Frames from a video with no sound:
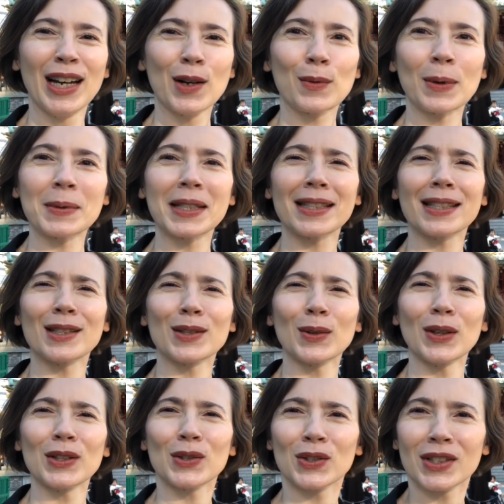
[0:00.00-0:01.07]
Ramses is
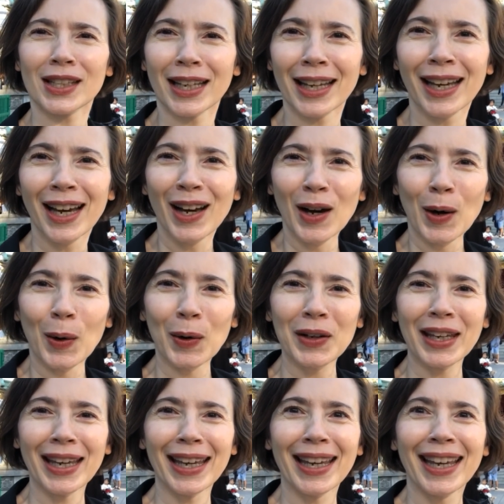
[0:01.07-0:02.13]
going to say,
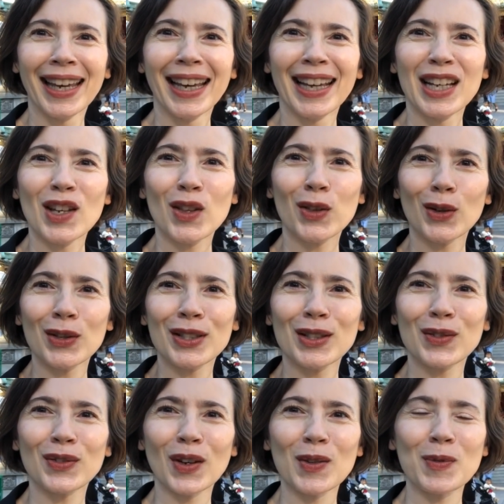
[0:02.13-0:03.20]
okay,
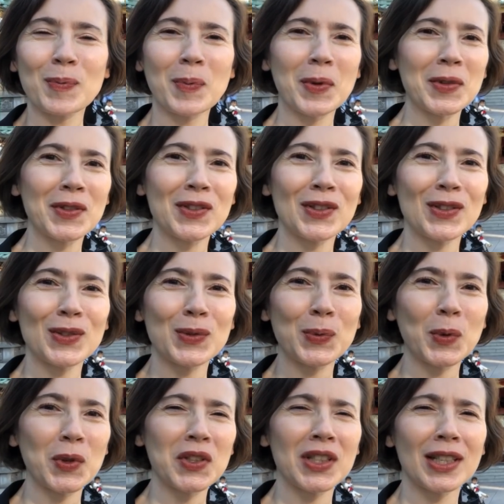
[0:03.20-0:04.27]
35 persons
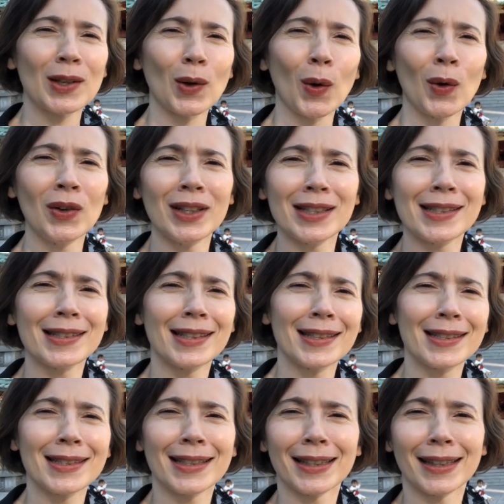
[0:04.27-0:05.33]
watching, only
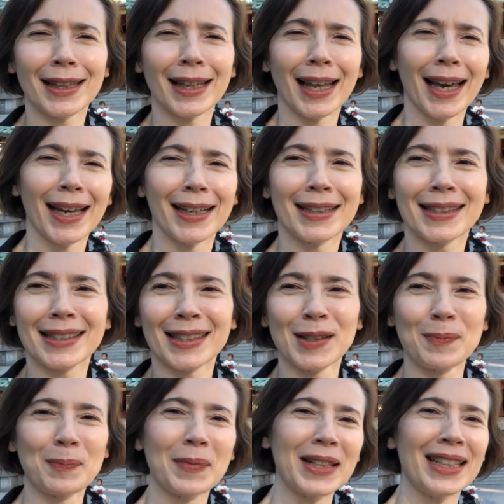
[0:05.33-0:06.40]
16 likes.
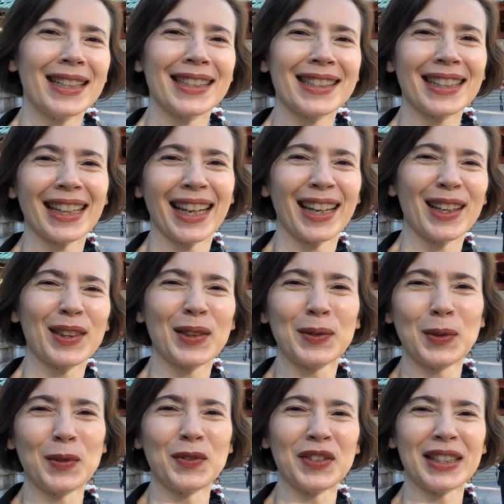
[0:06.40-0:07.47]
Please like
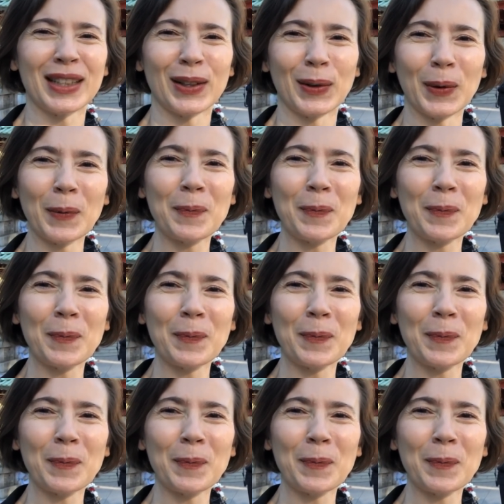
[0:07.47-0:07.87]
the video.